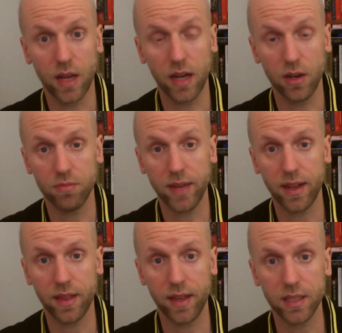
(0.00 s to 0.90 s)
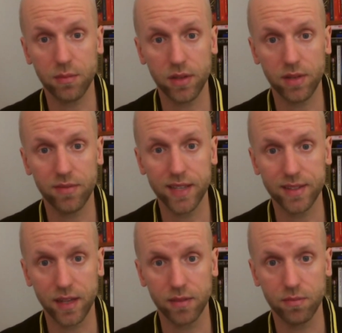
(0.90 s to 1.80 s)
learned many things about
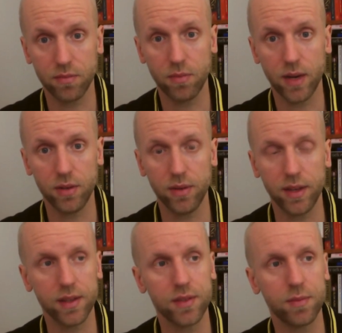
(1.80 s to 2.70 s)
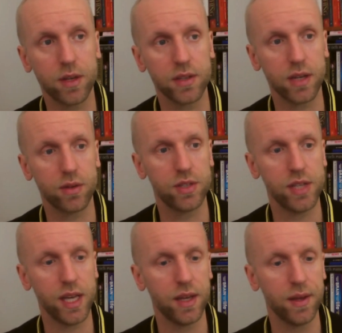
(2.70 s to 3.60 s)
investing by doing this, because I could
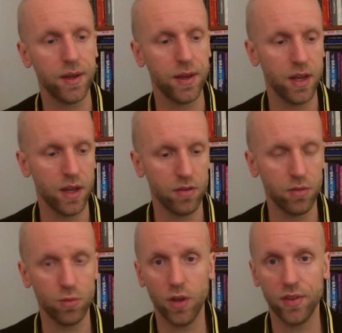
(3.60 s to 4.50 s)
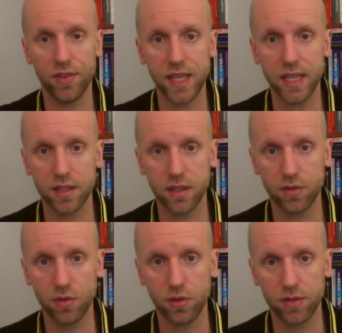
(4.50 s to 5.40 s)
see from one season
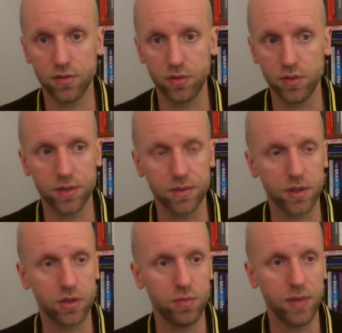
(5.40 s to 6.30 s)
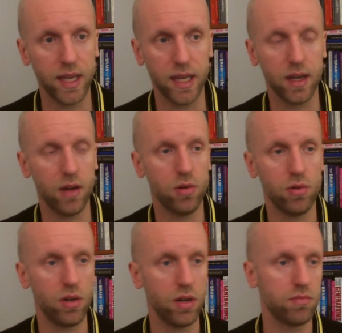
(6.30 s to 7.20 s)
of growing food could be a
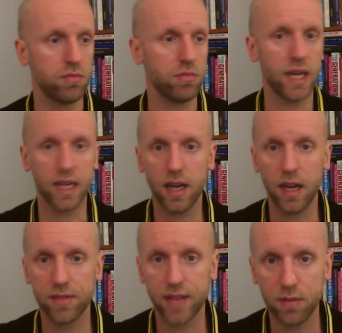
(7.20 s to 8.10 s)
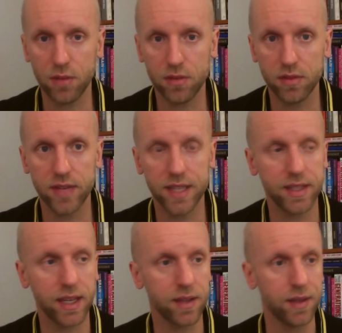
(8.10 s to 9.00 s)
whole lifetime of
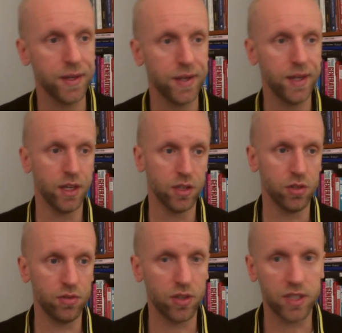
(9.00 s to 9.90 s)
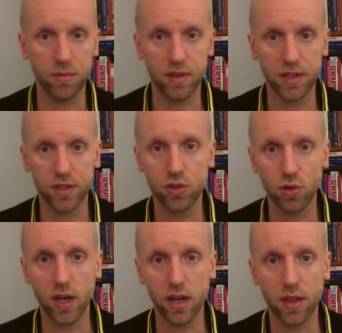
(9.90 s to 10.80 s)
investing. So for example, the
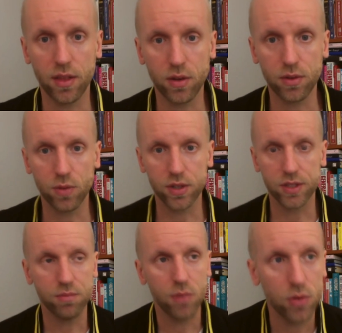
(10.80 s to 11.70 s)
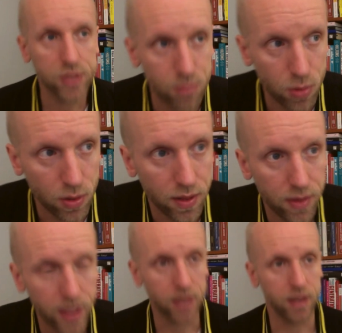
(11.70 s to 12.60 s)
soil I thought was the most important
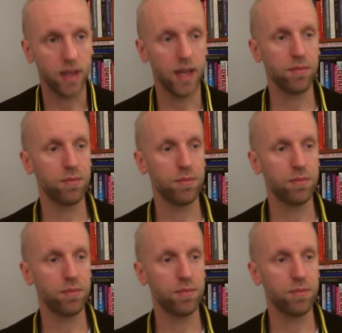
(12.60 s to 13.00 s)
thing. I had